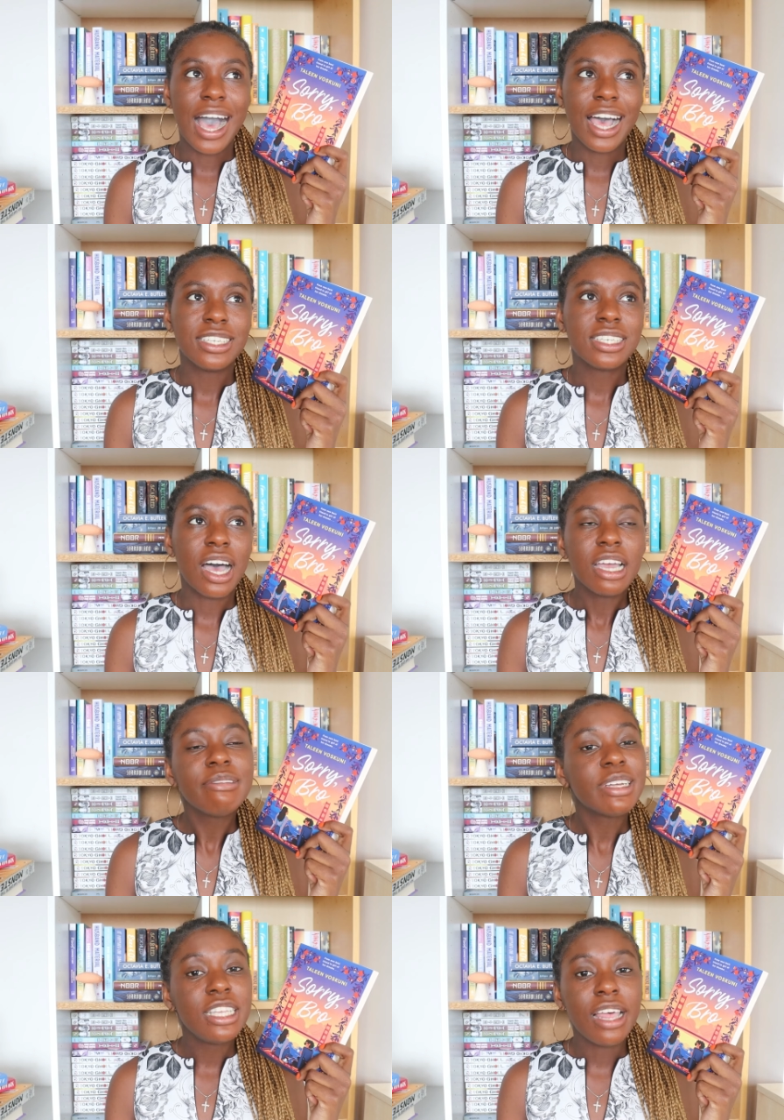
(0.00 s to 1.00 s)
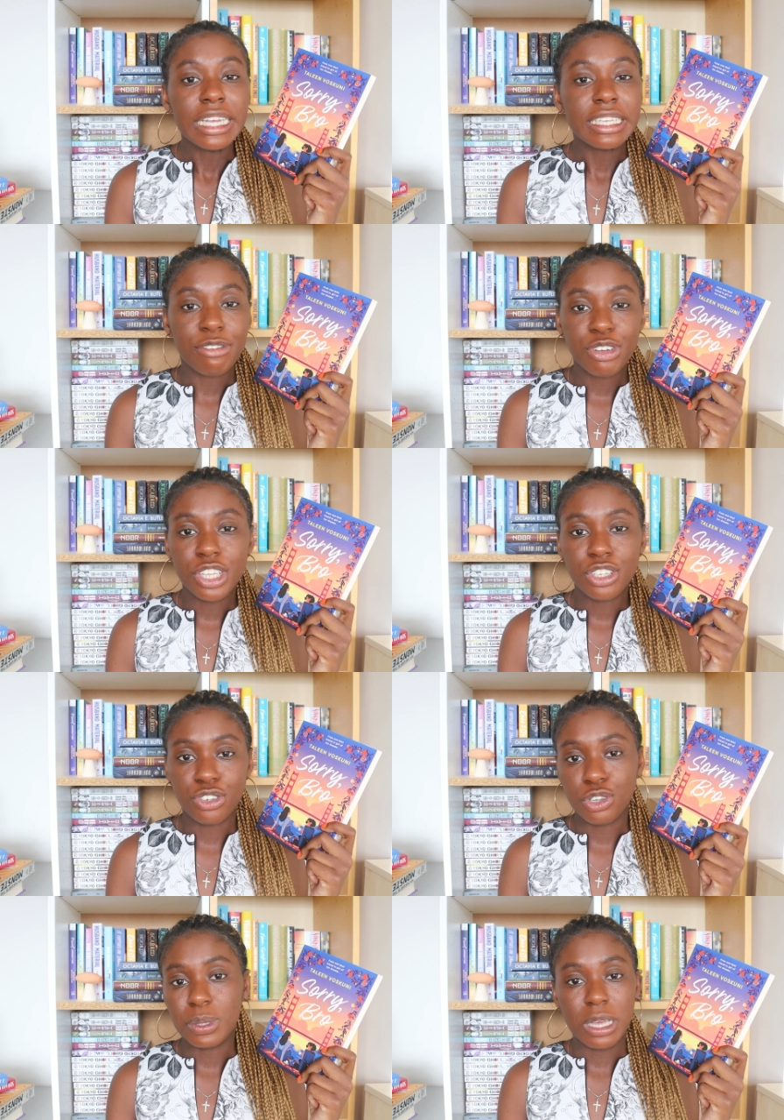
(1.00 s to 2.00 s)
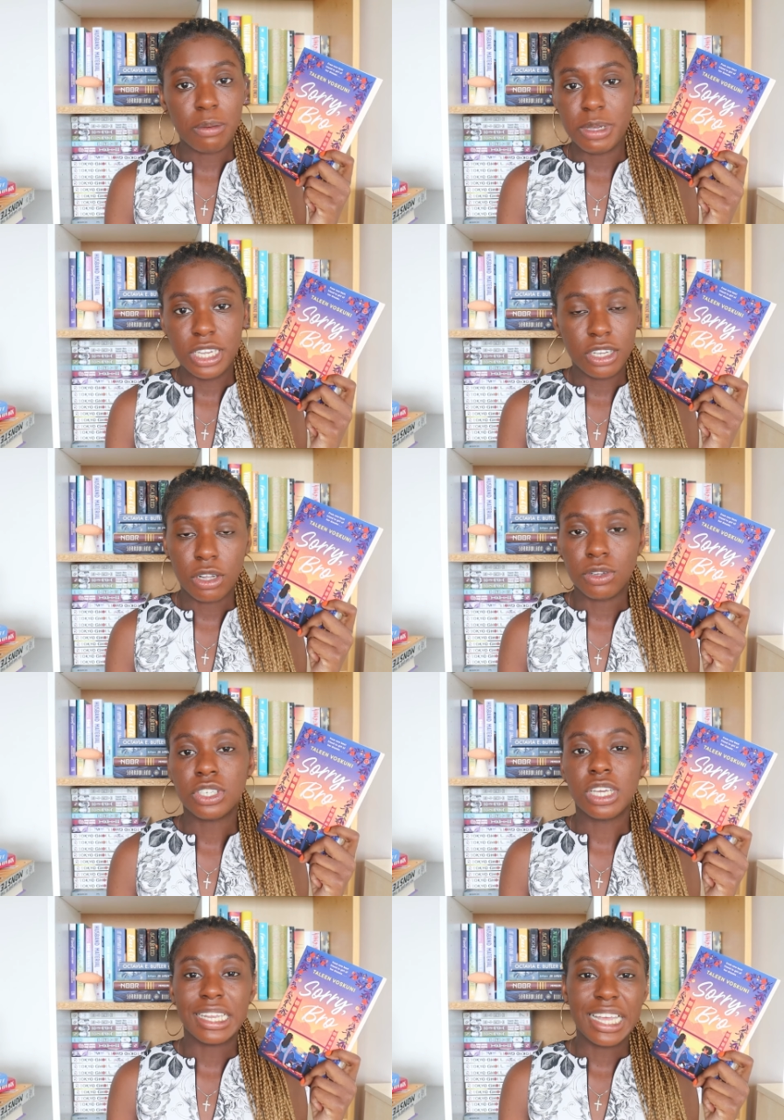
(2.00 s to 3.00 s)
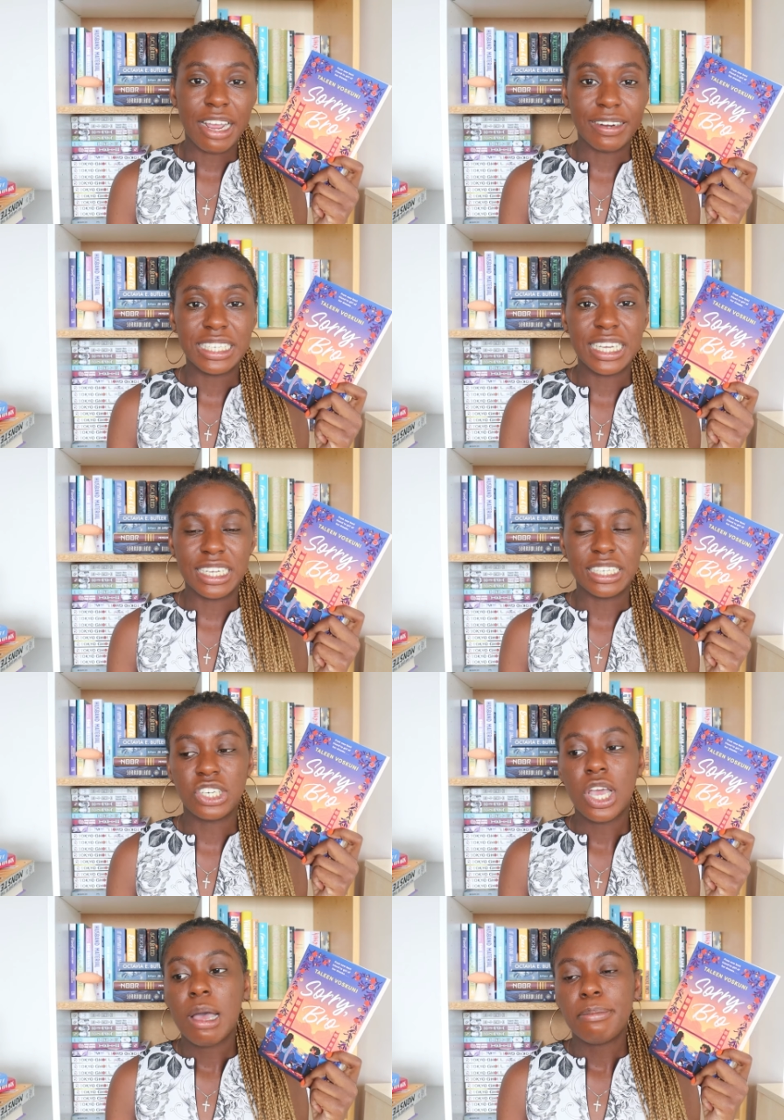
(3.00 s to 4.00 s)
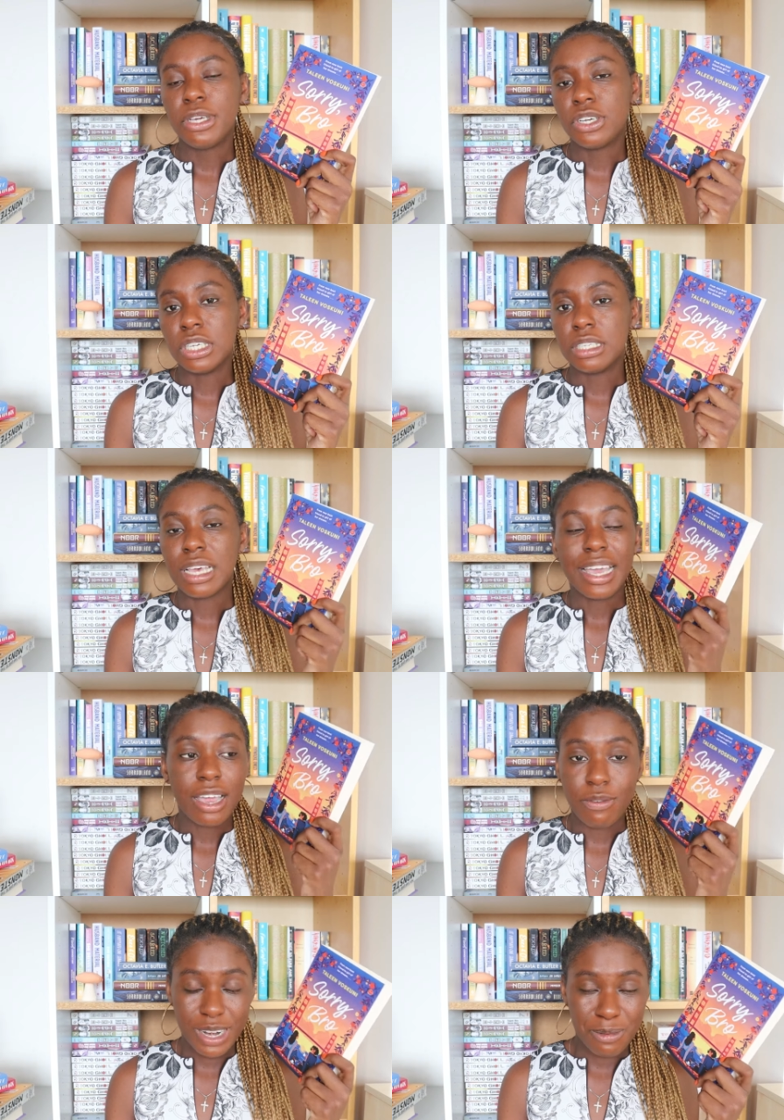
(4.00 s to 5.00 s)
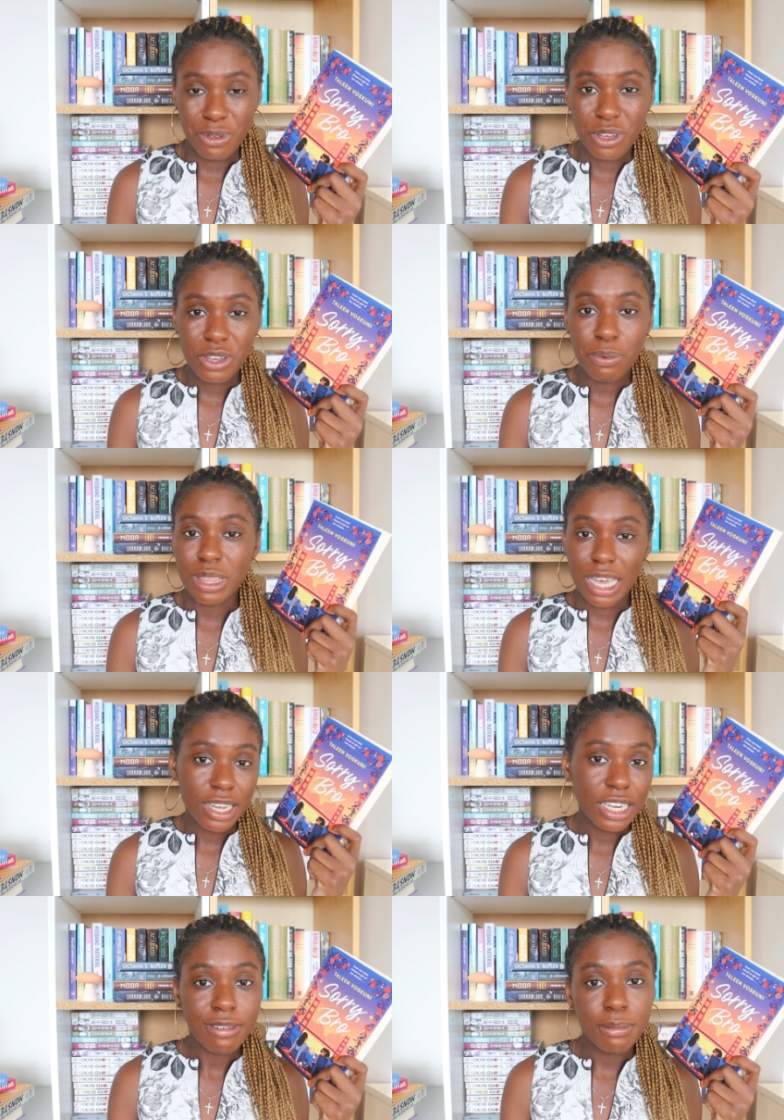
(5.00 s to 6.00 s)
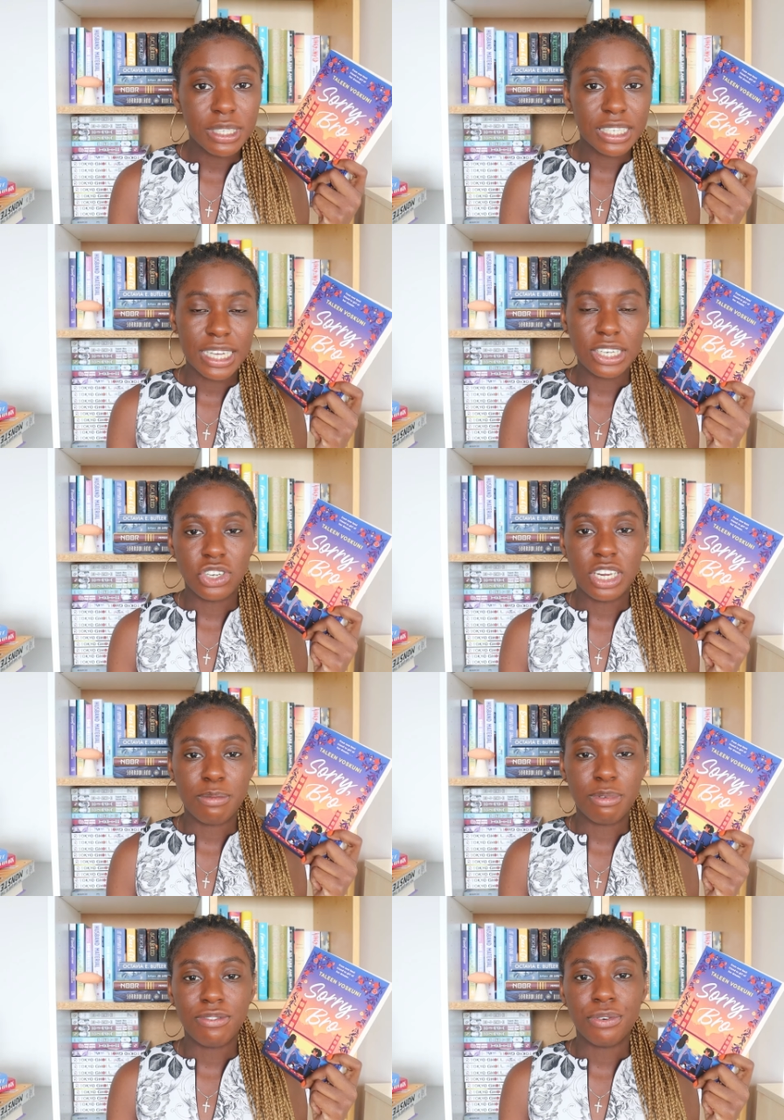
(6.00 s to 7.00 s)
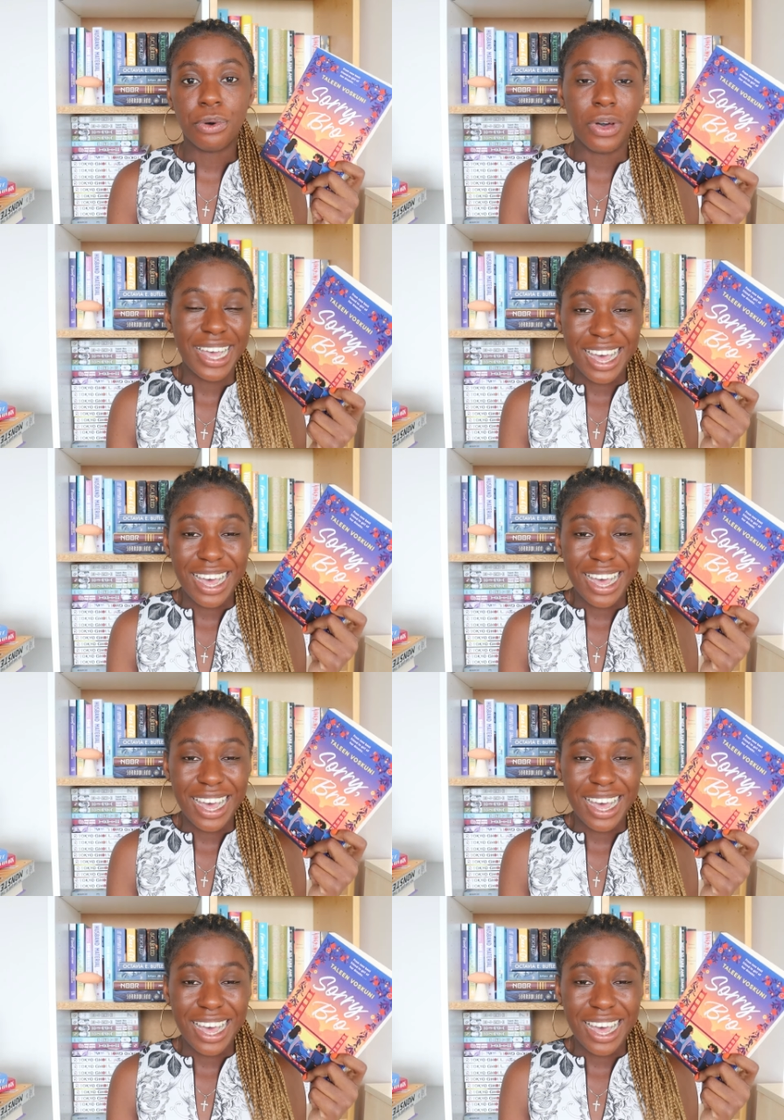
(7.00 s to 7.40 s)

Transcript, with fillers: and I really liked everything to do with the Armenian culture and heritage because I hadn't read a book with that kind of representation in it before.